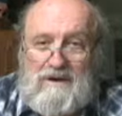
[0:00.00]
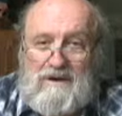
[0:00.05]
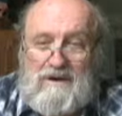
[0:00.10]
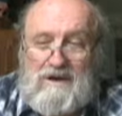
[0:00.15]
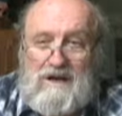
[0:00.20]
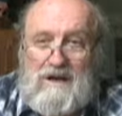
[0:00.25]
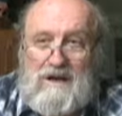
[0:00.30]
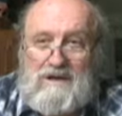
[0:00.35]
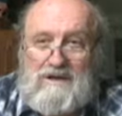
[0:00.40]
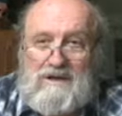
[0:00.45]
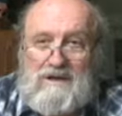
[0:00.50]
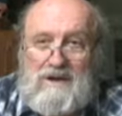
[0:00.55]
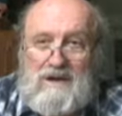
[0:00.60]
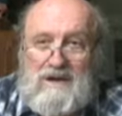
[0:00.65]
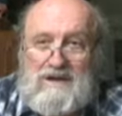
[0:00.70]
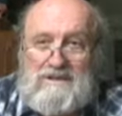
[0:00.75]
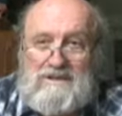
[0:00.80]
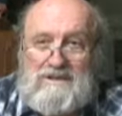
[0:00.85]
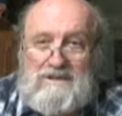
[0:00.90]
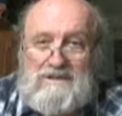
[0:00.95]
not
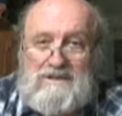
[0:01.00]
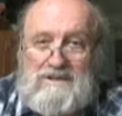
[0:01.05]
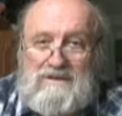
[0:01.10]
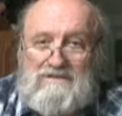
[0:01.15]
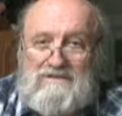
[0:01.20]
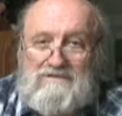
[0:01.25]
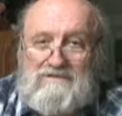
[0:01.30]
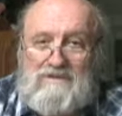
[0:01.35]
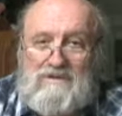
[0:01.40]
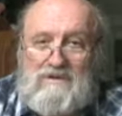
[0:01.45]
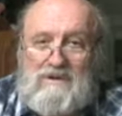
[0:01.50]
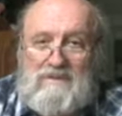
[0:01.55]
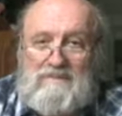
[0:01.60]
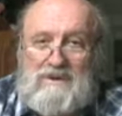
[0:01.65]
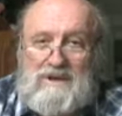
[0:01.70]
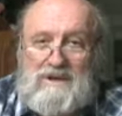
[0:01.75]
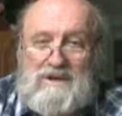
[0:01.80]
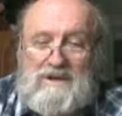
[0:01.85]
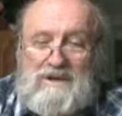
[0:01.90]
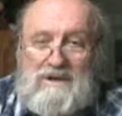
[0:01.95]
consciously
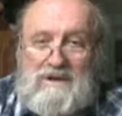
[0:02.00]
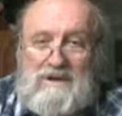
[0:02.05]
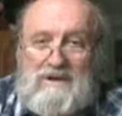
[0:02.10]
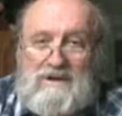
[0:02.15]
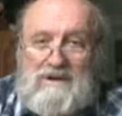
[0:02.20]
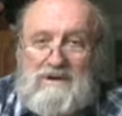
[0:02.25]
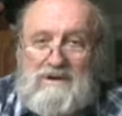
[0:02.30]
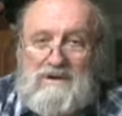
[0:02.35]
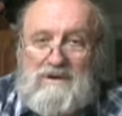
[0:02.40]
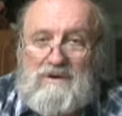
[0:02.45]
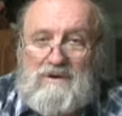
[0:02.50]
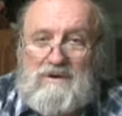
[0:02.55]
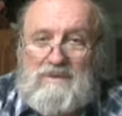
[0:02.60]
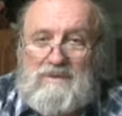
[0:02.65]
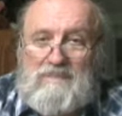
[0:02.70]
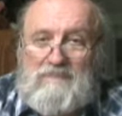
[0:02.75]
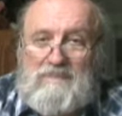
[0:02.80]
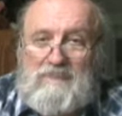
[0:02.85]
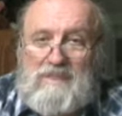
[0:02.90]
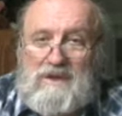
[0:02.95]
forming
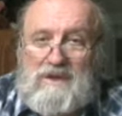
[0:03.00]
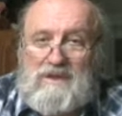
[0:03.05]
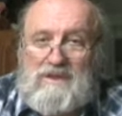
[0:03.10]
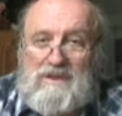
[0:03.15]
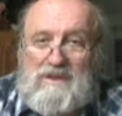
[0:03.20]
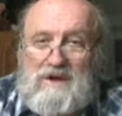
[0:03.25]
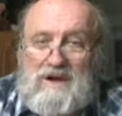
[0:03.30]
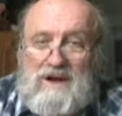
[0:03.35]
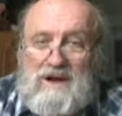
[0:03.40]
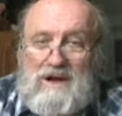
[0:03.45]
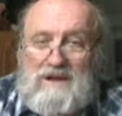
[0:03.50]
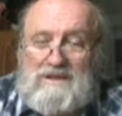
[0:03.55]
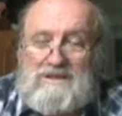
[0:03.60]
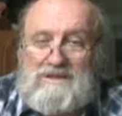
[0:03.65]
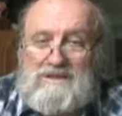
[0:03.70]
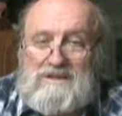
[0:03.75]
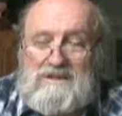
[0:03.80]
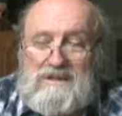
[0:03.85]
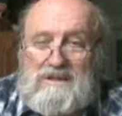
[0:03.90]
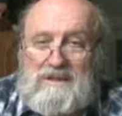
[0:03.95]
the thoughts
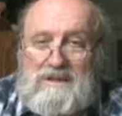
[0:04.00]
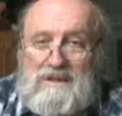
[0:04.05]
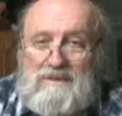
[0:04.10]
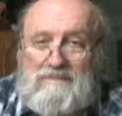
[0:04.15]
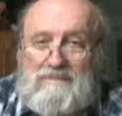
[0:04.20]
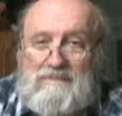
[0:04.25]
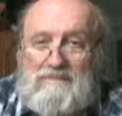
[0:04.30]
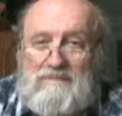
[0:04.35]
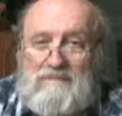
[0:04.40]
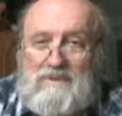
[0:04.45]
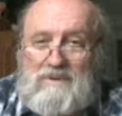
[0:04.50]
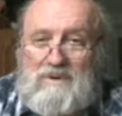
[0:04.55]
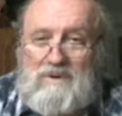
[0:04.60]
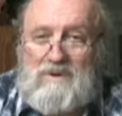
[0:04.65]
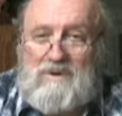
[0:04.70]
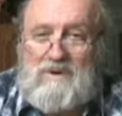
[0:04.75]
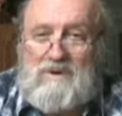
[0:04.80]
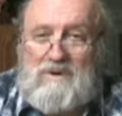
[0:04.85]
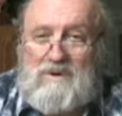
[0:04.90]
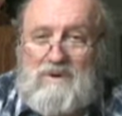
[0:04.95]
that
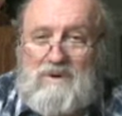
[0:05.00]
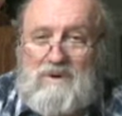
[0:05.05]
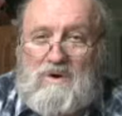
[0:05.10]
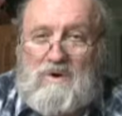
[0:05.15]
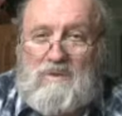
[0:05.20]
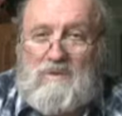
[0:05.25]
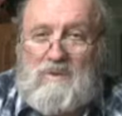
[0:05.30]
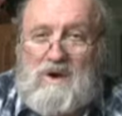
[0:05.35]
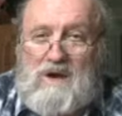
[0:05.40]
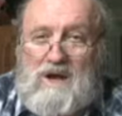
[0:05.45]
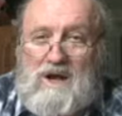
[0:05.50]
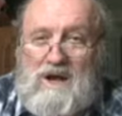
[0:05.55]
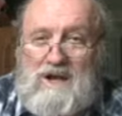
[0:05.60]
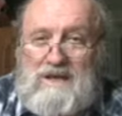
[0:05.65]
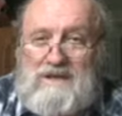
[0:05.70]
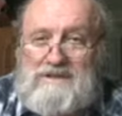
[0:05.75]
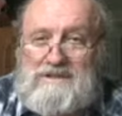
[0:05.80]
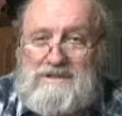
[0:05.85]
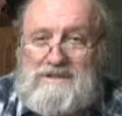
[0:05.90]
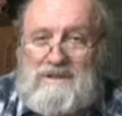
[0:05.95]

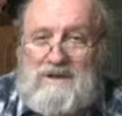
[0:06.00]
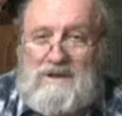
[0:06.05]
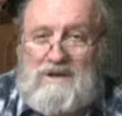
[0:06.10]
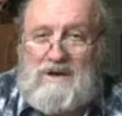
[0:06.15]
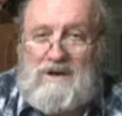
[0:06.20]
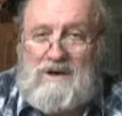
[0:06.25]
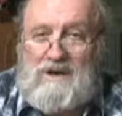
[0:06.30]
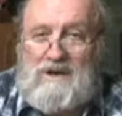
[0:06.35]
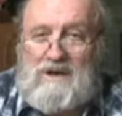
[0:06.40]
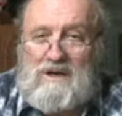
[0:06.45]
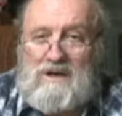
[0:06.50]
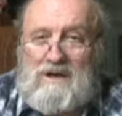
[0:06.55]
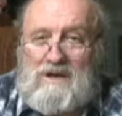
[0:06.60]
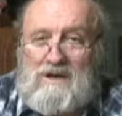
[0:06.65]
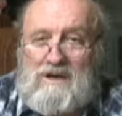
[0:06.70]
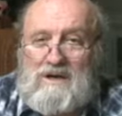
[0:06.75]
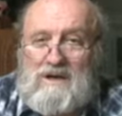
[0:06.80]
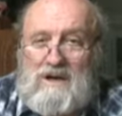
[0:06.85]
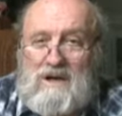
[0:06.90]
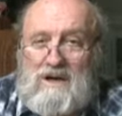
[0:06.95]
arise in our
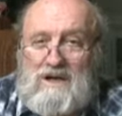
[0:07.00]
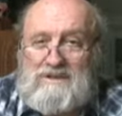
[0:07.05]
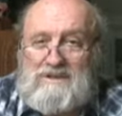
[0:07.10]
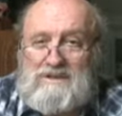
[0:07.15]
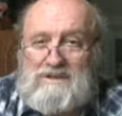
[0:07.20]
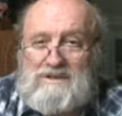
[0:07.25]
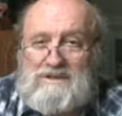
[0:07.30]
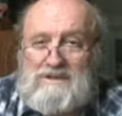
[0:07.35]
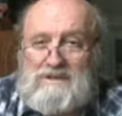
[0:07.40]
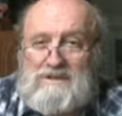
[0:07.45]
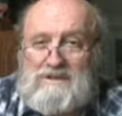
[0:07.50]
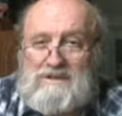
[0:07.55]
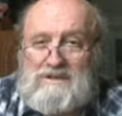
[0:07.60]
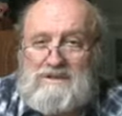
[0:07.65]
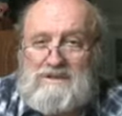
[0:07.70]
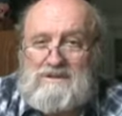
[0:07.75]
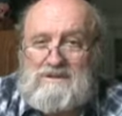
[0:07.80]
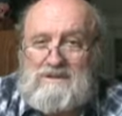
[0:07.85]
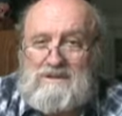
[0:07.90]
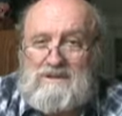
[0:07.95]

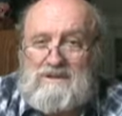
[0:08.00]
consciousness